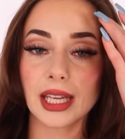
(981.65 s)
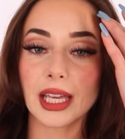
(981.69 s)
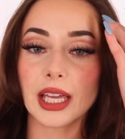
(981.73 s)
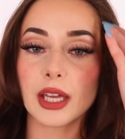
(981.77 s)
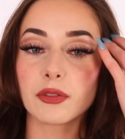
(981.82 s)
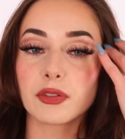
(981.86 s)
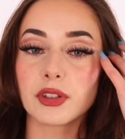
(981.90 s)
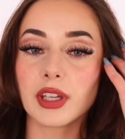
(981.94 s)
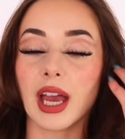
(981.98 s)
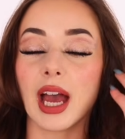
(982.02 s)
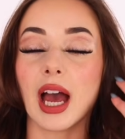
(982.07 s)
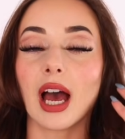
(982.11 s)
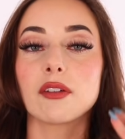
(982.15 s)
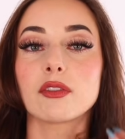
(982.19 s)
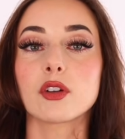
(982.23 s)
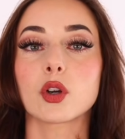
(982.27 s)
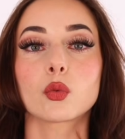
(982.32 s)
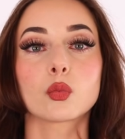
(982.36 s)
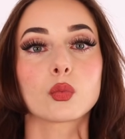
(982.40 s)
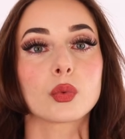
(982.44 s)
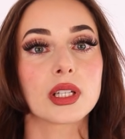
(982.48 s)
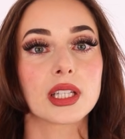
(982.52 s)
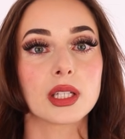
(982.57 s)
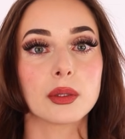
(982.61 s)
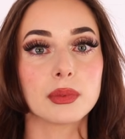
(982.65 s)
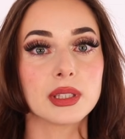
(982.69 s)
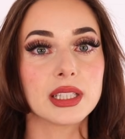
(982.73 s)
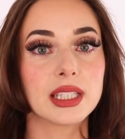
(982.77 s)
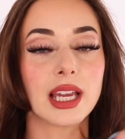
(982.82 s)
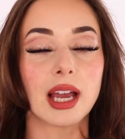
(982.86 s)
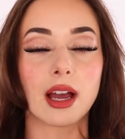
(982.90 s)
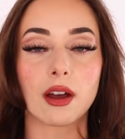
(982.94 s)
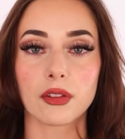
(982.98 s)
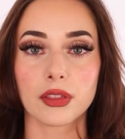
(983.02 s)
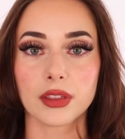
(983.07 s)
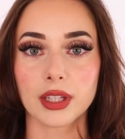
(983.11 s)
If you have really,
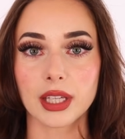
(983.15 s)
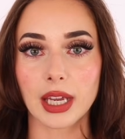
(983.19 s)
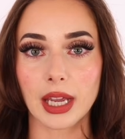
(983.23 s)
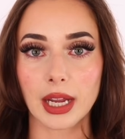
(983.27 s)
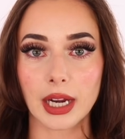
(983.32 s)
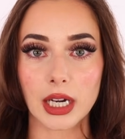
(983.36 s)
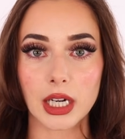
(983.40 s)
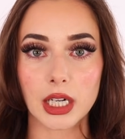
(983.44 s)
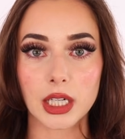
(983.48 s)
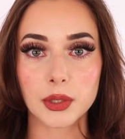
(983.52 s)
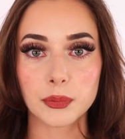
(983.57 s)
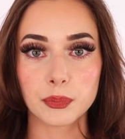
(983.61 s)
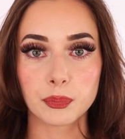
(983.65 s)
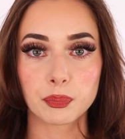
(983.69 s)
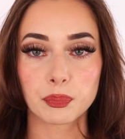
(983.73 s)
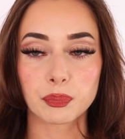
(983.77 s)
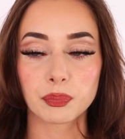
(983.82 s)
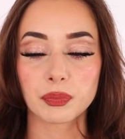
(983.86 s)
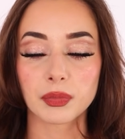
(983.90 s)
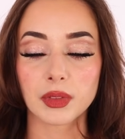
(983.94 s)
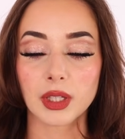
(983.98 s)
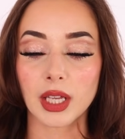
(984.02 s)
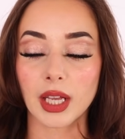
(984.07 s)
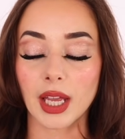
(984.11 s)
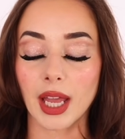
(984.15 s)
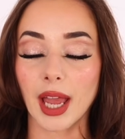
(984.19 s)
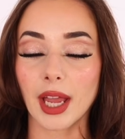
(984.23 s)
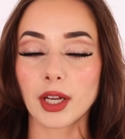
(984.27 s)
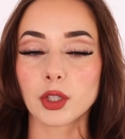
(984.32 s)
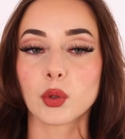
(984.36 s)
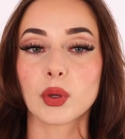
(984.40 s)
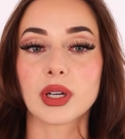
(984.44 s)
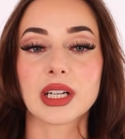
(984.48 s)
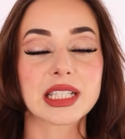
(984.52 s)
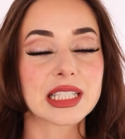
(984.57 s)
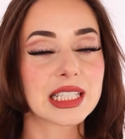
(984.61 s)
really healthy hair
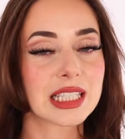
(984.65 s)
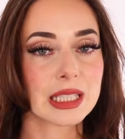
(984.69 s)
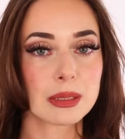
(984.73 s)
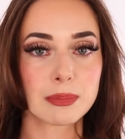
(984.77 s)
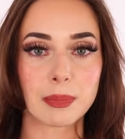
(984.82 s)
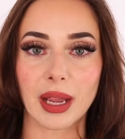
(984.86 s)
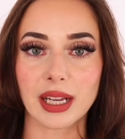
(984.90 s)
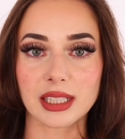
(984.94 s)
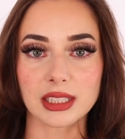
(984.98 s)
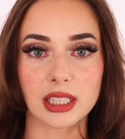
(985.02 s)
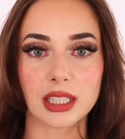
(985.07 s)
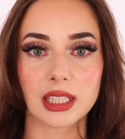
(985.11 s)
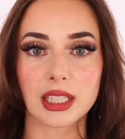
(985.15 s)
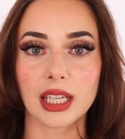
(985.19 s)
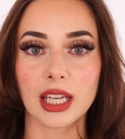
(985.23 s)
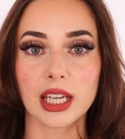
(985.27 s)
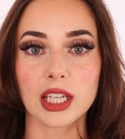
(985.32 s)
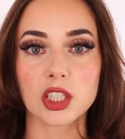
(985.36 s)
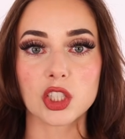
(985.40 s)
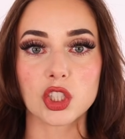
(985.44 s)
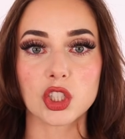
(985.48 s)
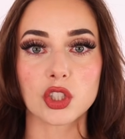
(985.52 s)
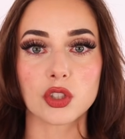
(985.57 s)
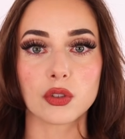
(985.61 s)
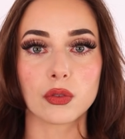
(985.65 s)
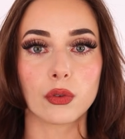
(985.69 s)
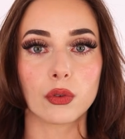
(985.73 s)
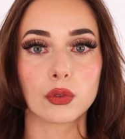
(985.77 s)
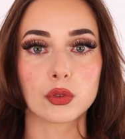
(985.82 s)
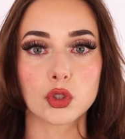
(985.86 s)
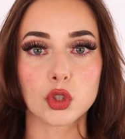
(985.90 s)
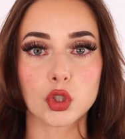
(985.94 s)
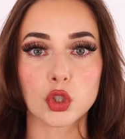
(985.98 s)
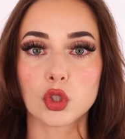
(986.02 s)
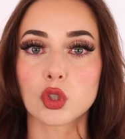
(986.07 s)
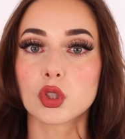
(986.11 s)
and you're expecting it
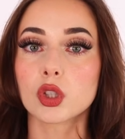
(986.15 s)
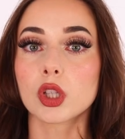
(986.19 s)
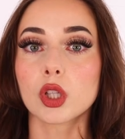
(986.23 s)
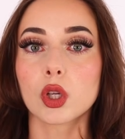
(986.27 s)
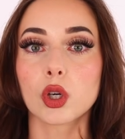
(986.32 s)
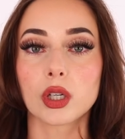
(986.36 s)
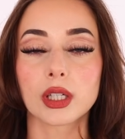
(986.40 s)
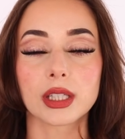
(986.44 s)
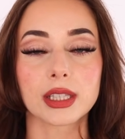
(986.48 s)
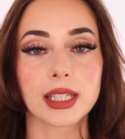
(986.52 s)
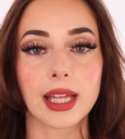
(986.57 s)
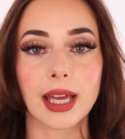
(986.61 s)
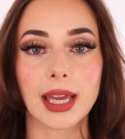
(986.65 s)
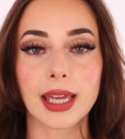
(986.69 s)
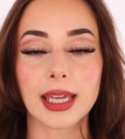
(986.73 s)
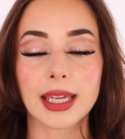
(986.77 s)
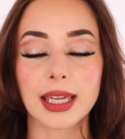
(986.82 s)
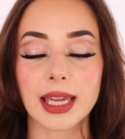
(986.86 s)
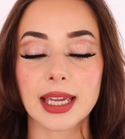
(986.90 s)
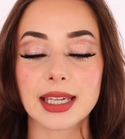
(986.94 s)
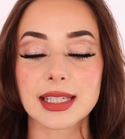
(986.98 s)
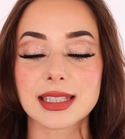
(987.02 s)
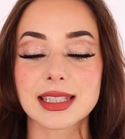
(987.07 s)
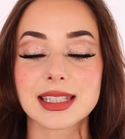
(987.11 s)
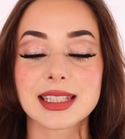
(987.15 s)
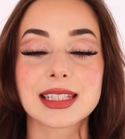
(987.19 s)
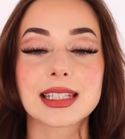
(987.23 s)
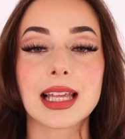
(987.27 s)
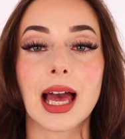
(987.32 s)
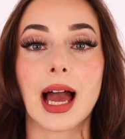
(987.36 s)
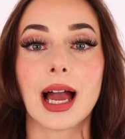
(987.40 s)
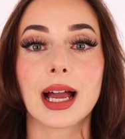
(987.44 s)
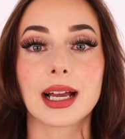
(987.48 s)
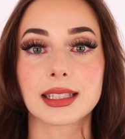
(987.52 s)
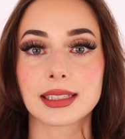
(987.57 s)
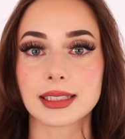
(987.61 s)
to look like
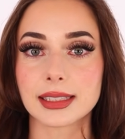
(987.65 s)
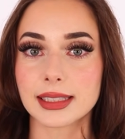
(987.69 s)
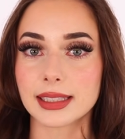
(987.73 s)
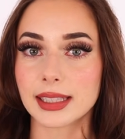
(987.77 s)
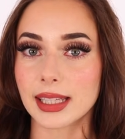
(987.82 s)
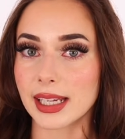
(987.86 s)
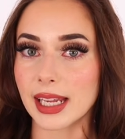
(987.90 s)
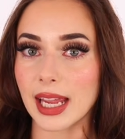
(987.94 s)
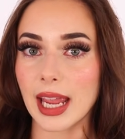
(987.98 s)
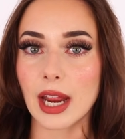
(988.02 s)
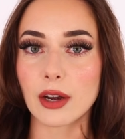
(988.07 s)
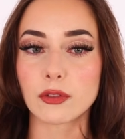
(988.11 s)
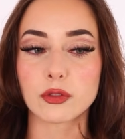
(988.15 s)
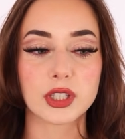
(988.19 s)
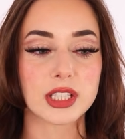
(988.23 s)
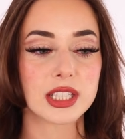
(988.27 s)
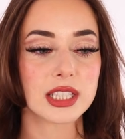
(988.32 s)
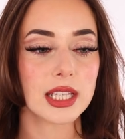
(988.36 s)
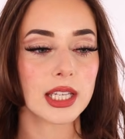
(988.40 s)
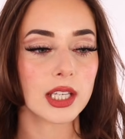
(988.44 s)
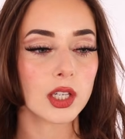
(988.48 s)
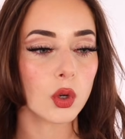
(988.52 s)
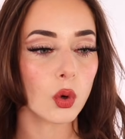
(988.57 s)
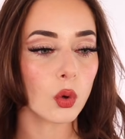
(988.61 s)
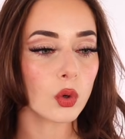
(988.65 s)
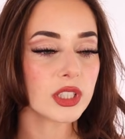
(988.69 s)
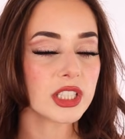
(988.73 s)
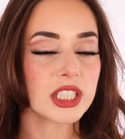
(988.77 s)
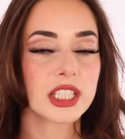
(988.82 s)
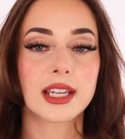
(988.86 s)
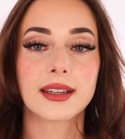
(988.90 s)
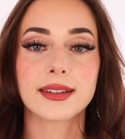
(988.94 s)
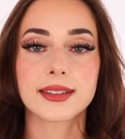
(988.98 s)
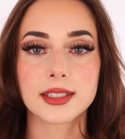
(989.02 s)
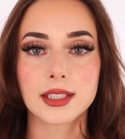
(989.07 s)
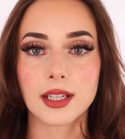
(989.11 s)
exactly like every single
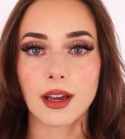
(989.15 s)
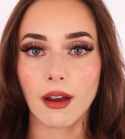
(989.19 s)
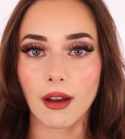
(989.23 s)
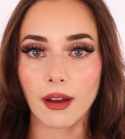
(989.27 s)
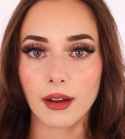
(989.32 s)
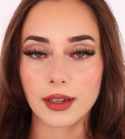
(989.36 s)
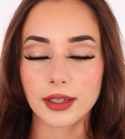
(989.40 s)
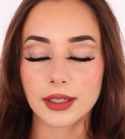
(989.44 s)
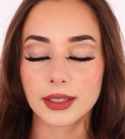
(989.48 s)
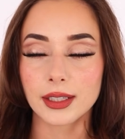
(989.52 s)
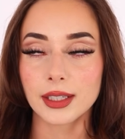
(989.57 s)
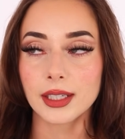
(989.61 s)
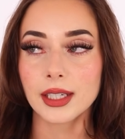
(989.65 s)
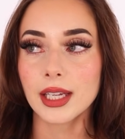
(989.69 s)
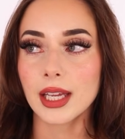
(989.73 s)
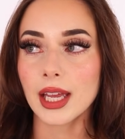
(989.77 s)
TikTok,